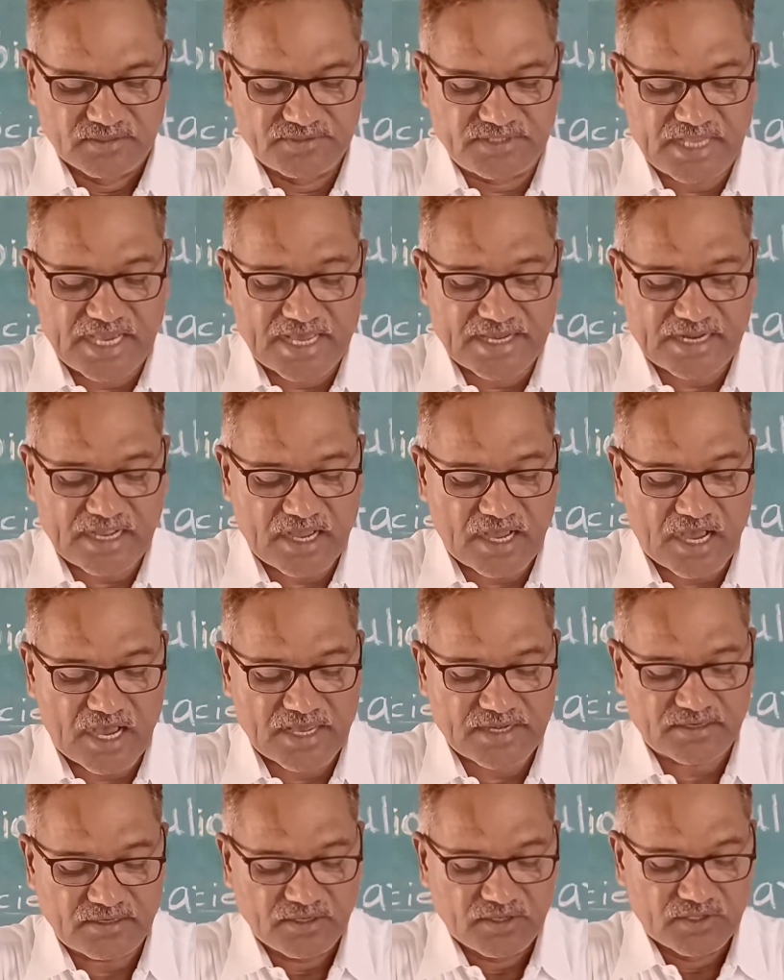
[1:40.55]
there
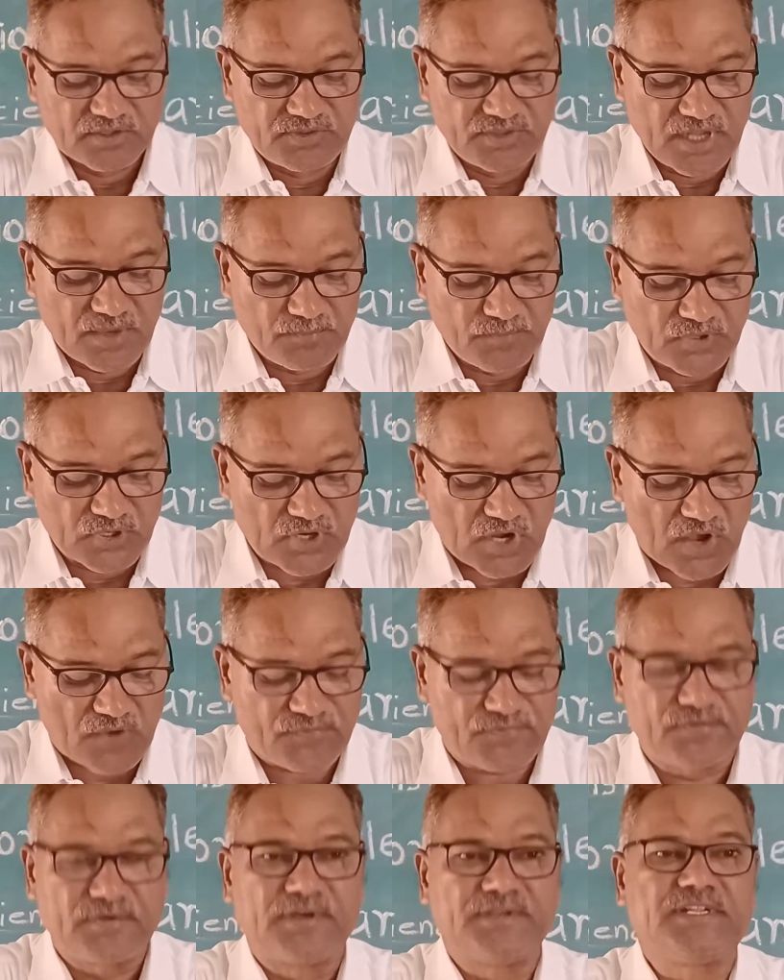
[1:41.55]
are number
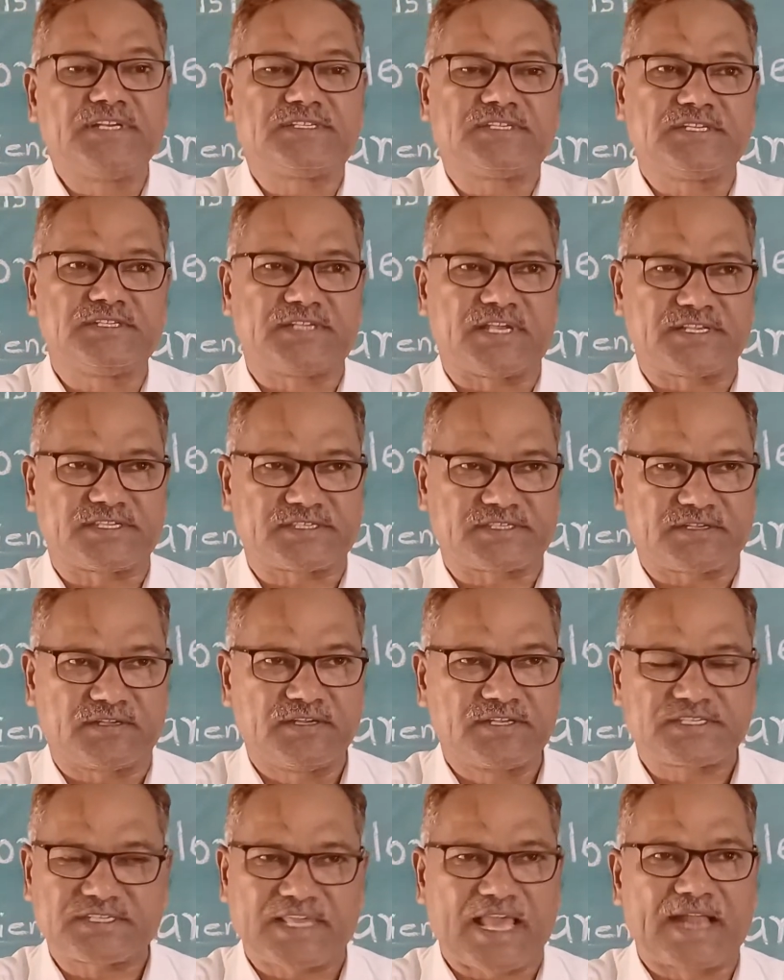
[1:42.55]
of diseases
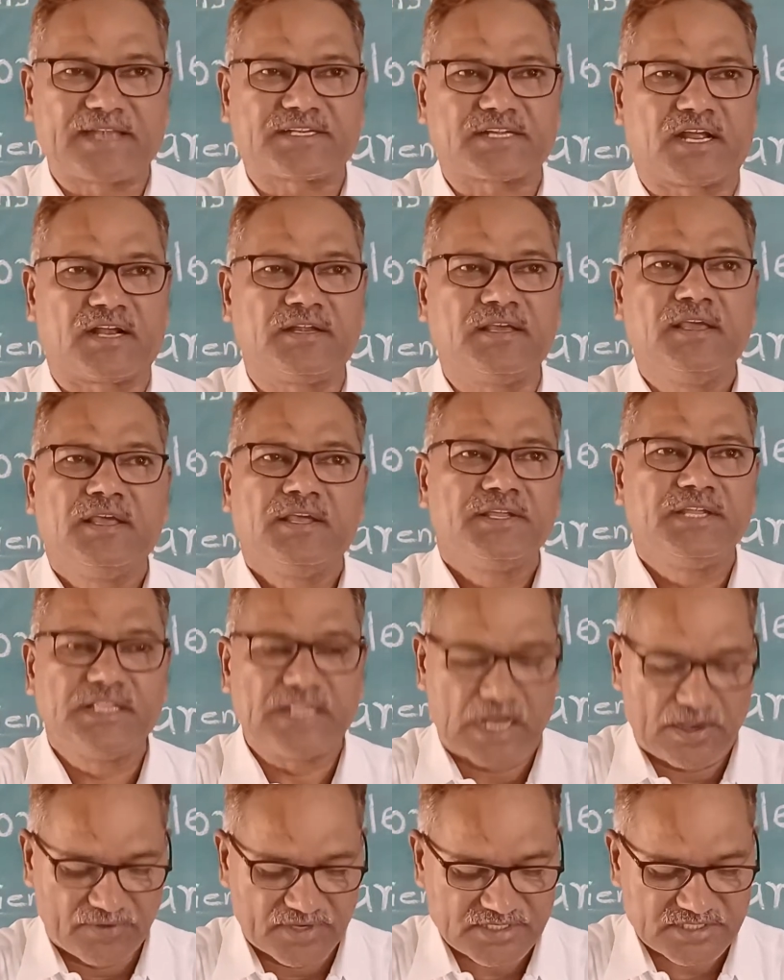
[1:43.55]
scattered in
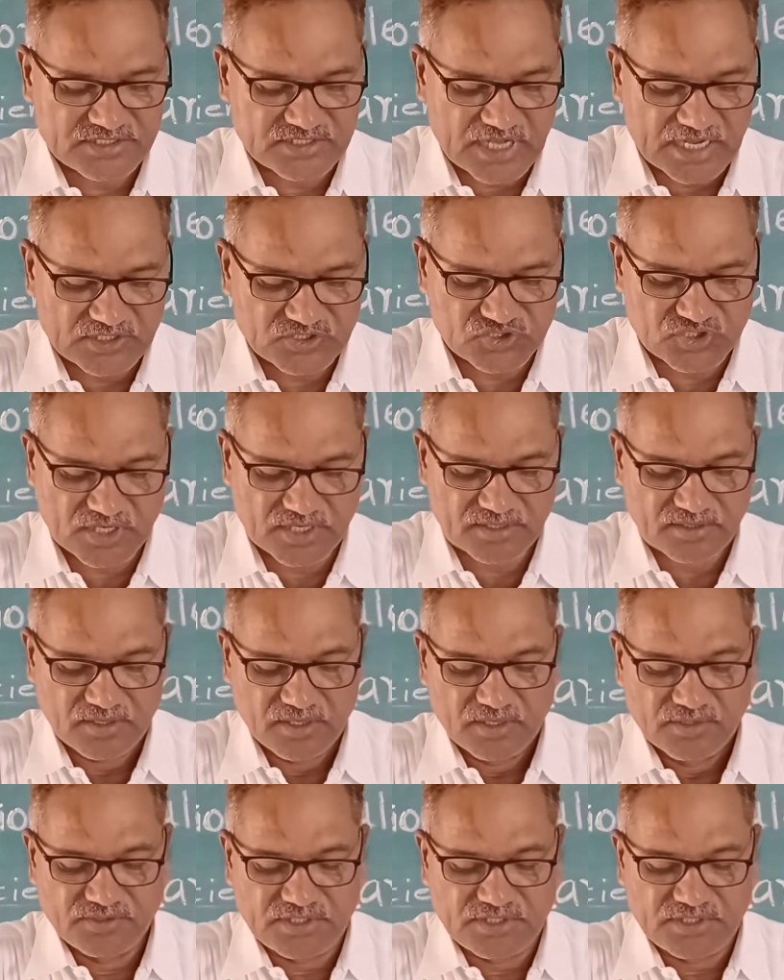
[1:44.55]
our structure.